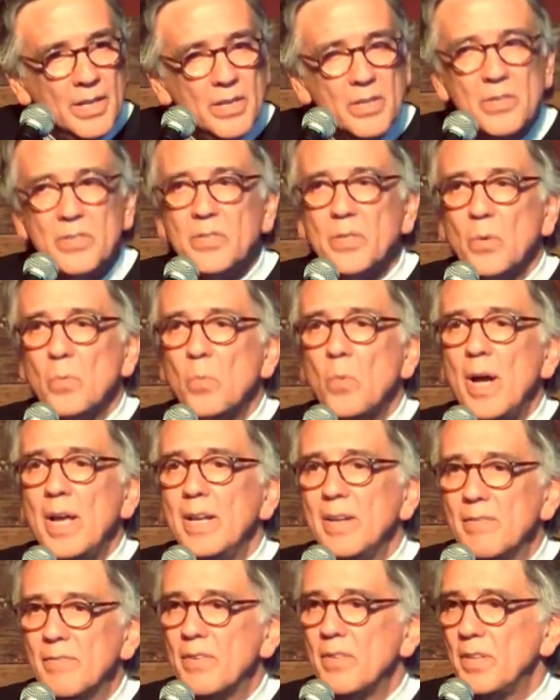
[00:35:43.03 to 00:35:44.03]
You're still
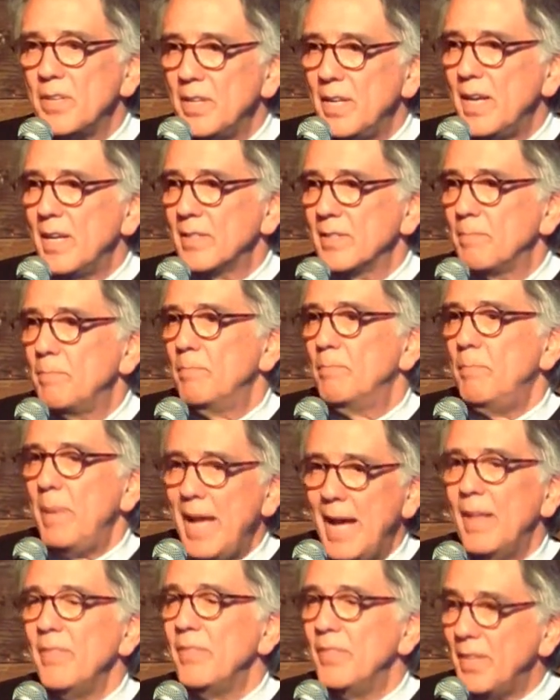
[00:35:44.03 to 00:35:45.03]
waiting for the next
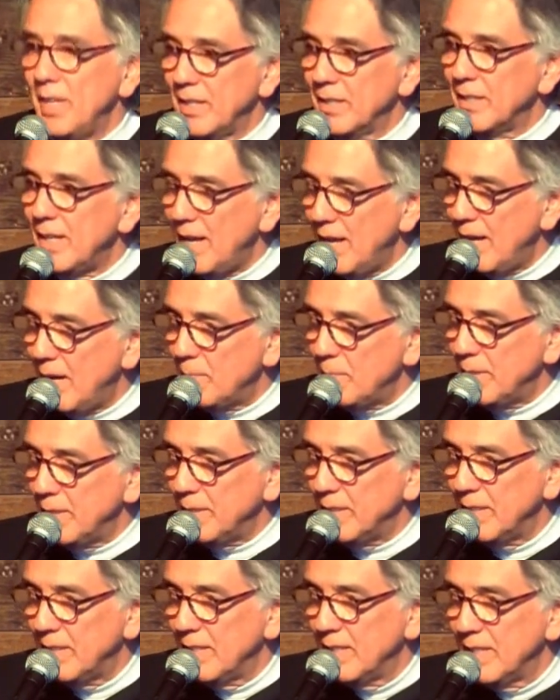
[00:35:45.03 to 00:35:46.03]
bad thing to
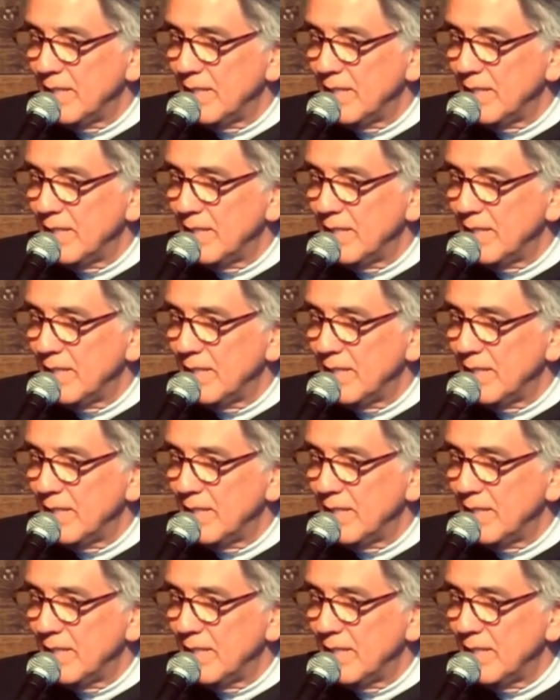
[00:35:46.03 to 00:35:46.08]
happen.